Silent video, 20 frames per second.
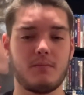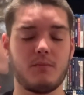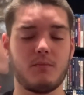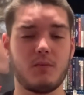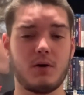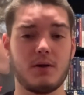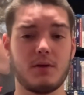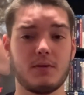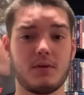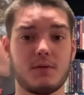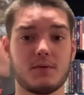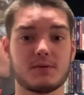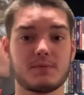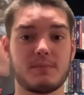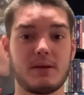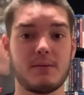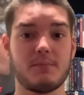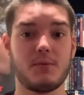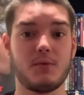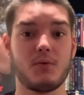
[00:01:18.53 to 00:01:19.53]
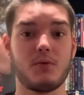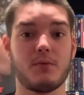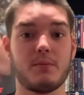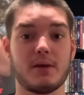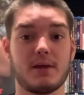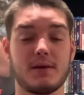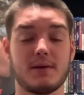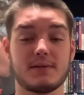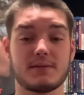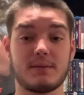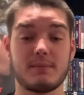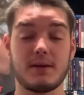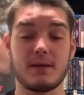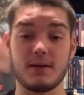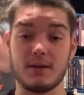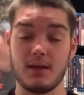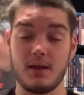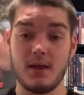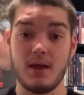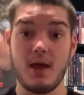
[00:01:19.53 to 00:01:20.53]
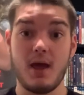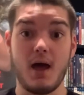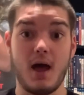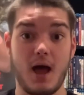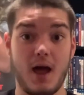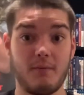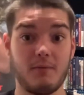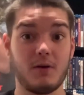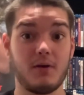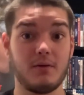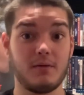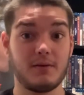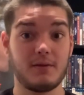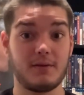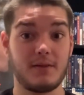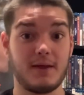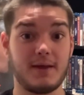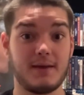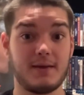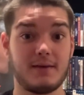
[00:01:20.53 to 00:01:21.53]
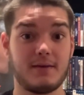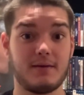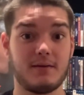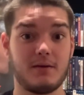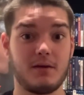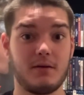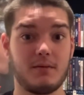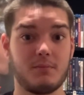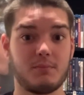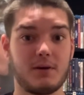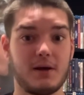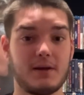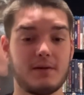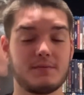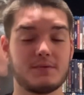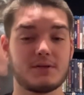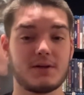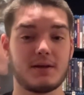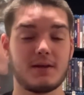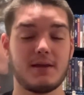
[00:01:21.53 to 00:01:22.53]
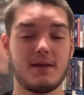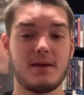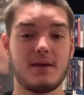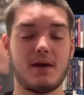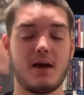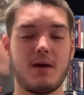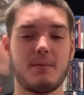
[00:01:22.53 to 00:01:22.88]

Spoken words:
one of those people because, I mean, I really like Bride of Chucky.